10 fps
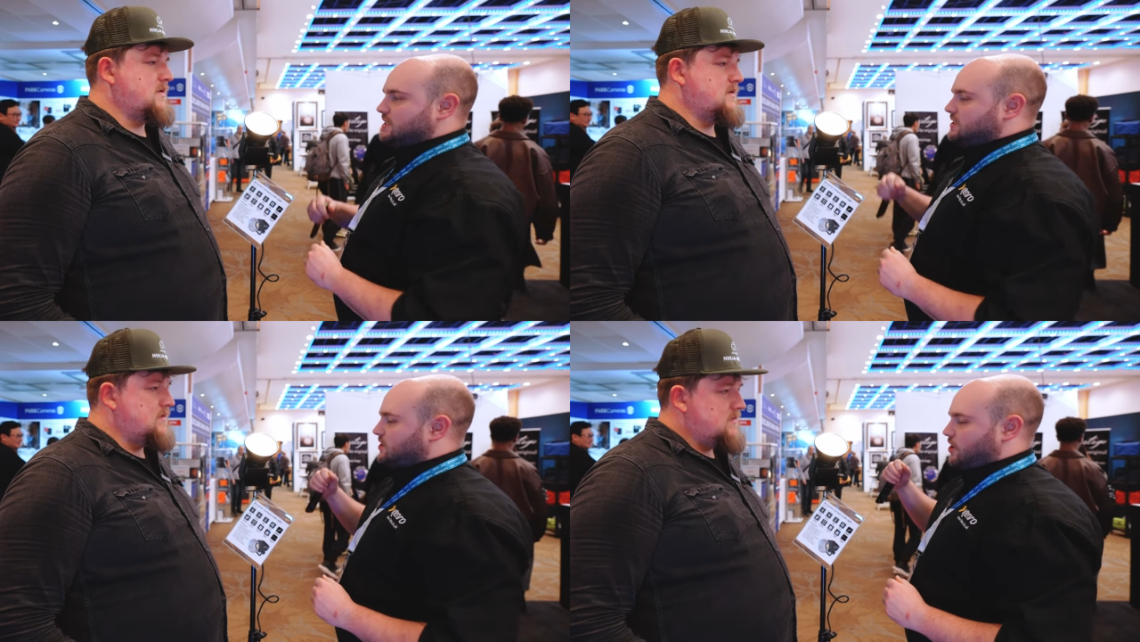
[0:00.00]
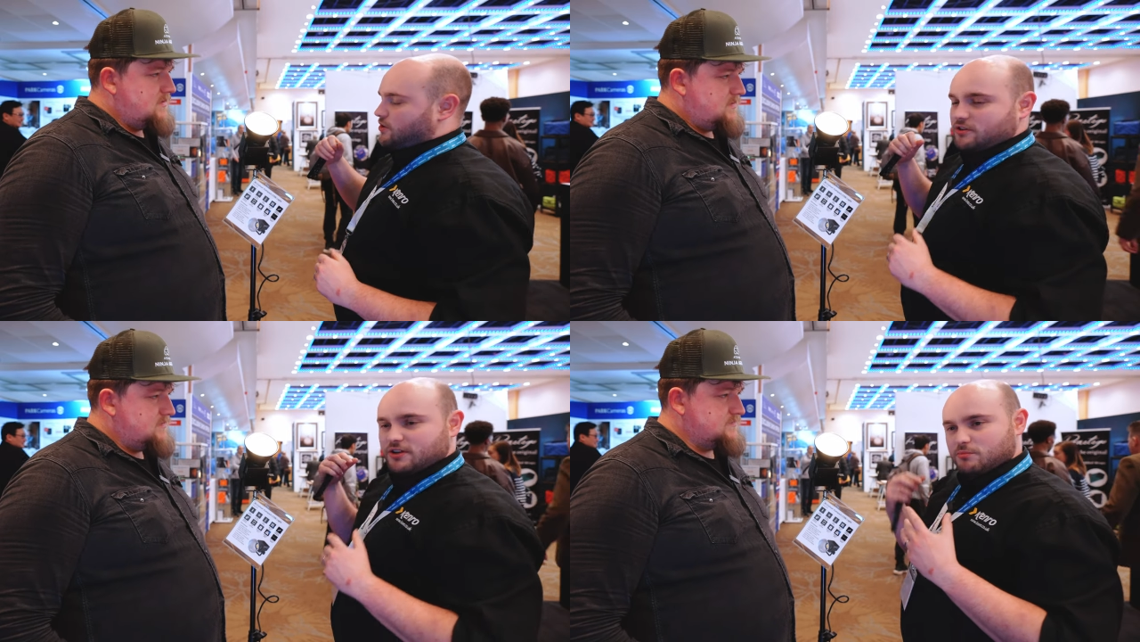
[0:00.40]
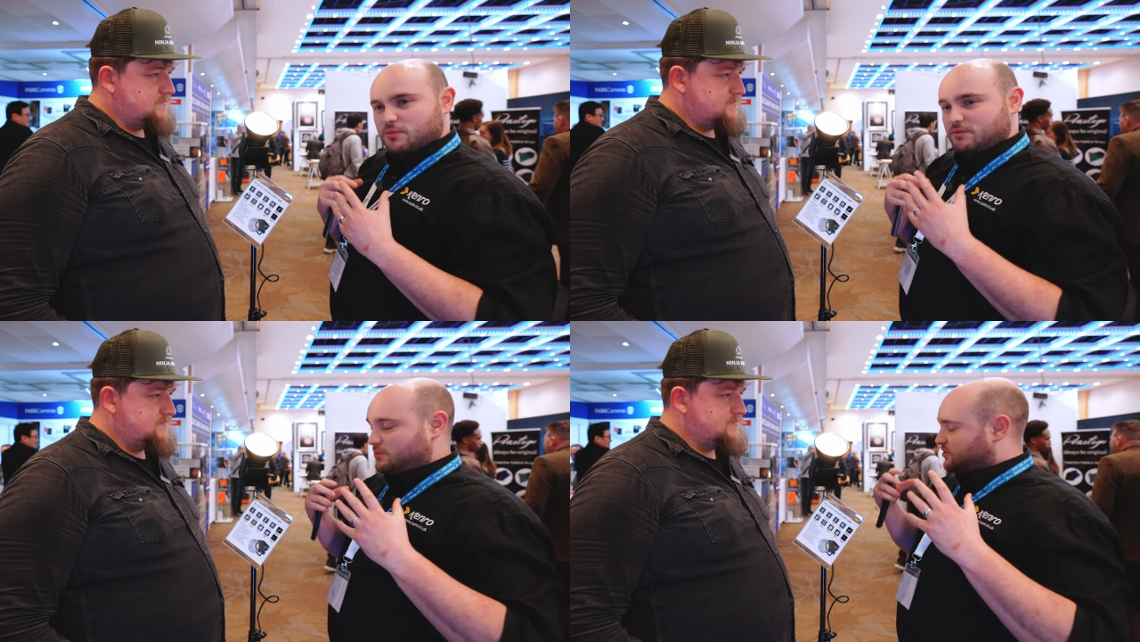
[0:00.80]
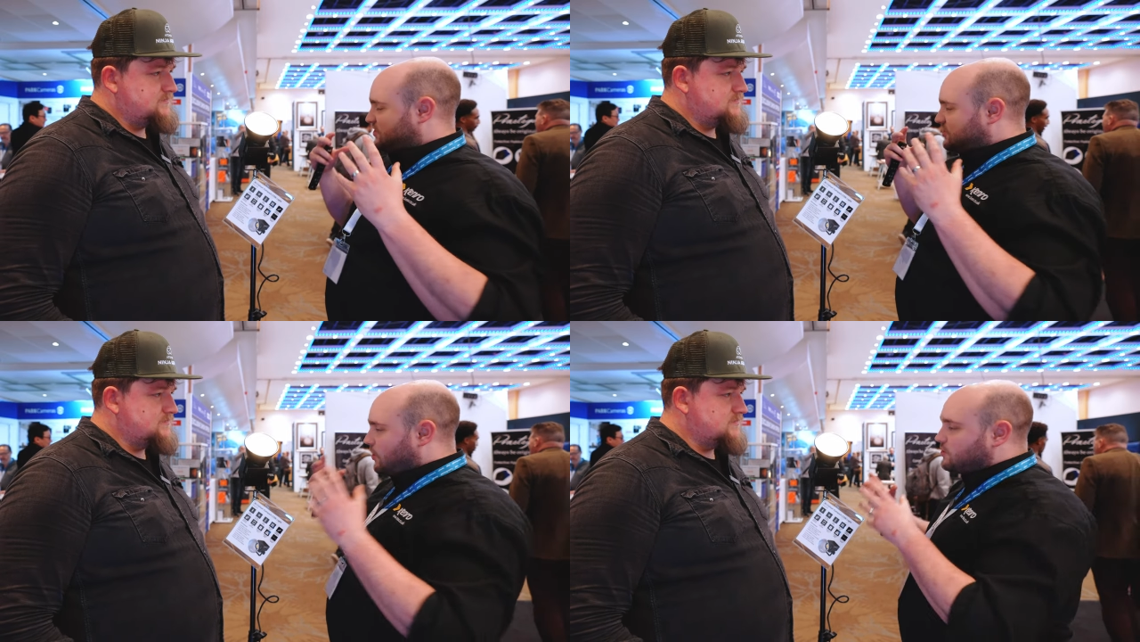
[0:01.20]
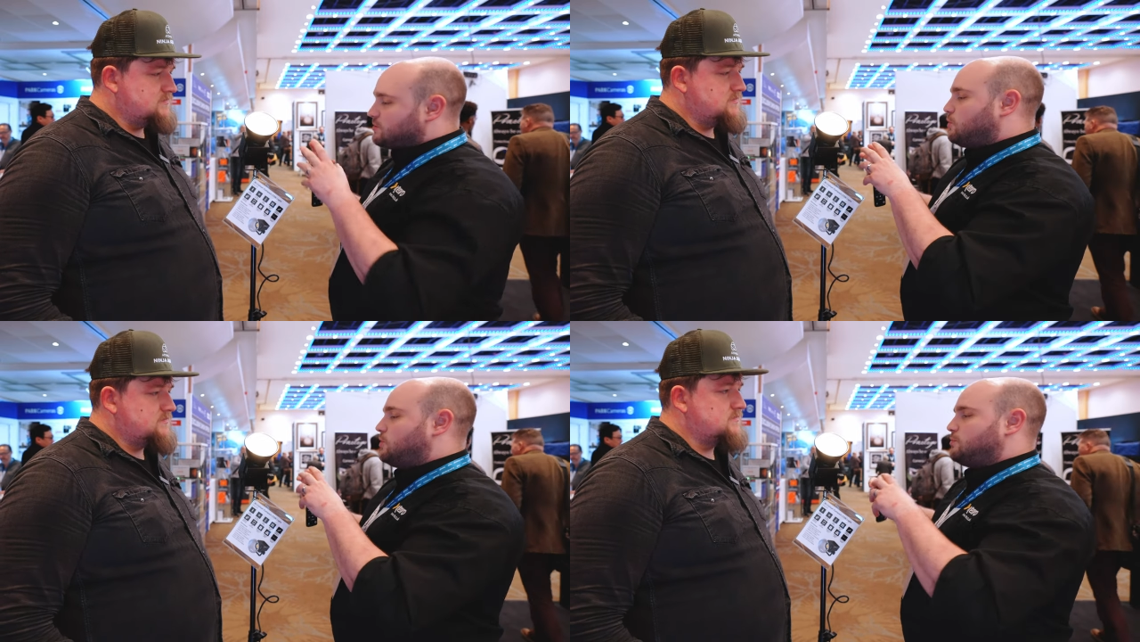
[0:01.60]
Speaker 1: so it can be so
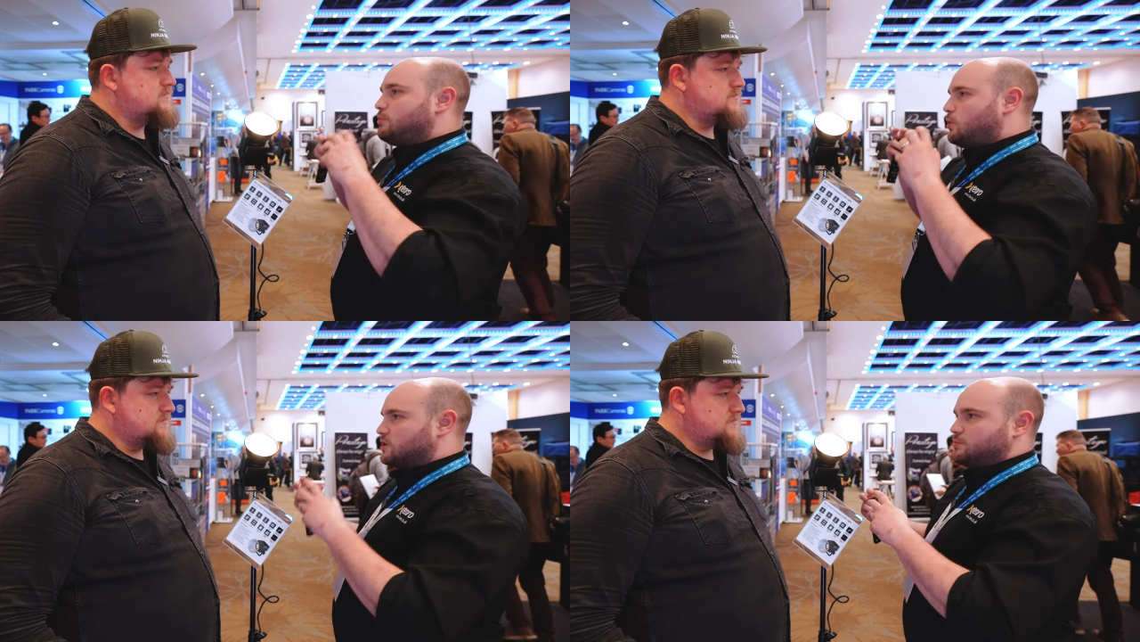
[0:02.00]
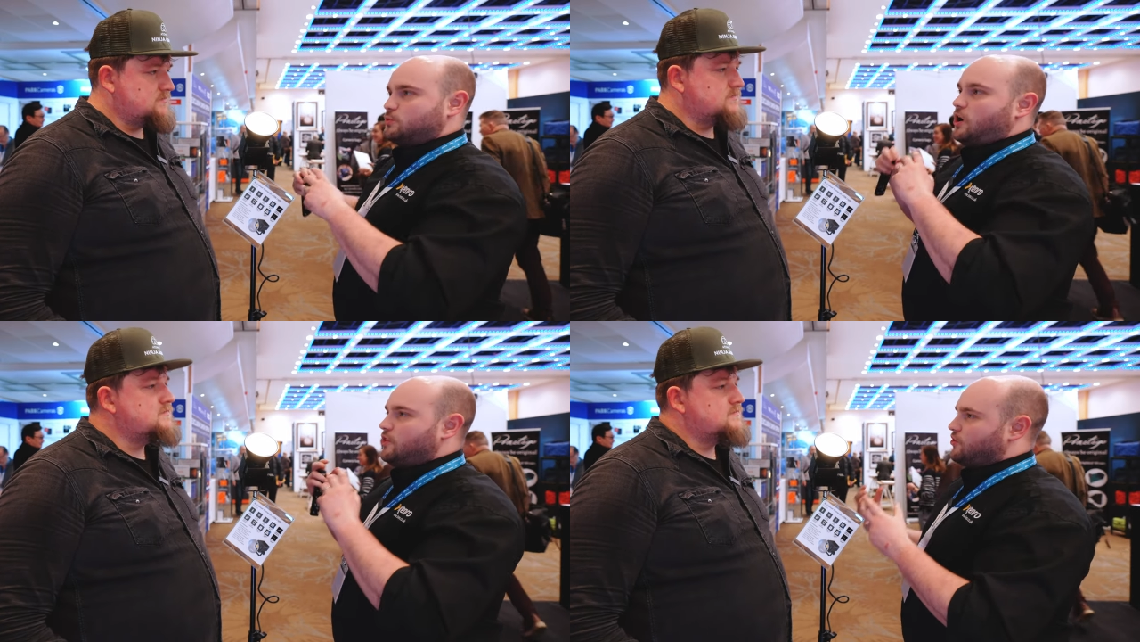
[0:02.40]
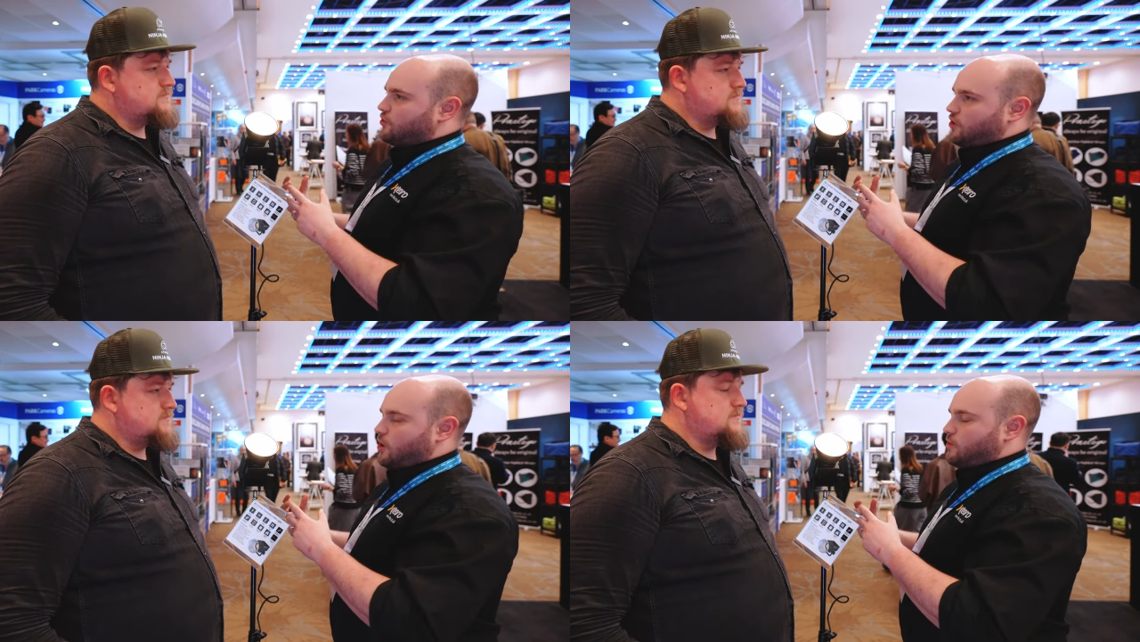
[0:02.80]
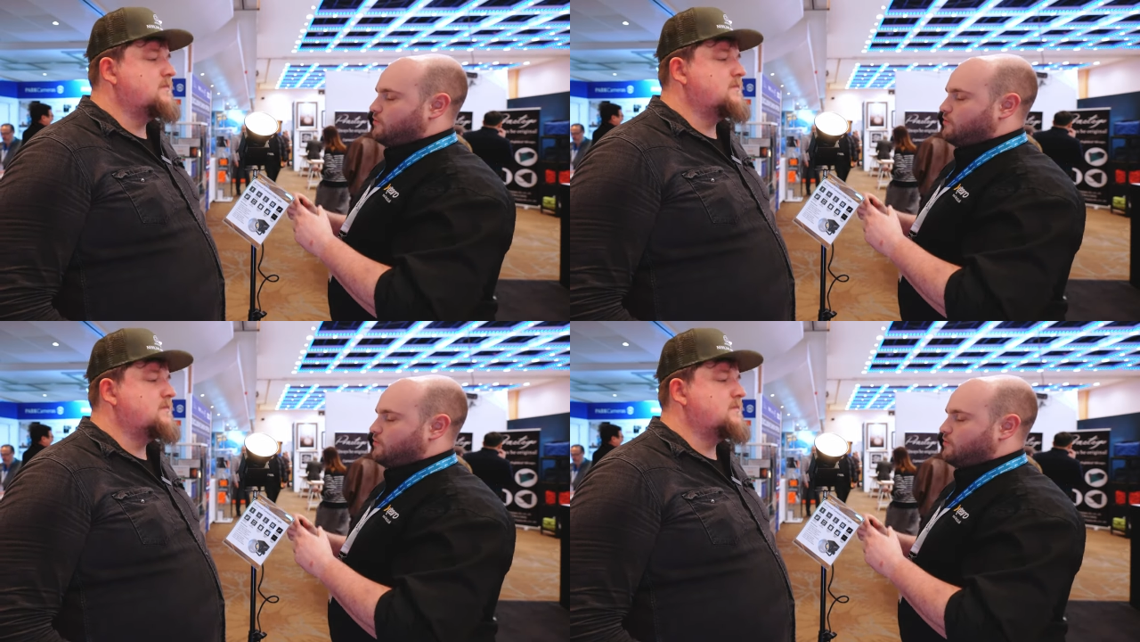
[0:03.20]
small, portable, on the go.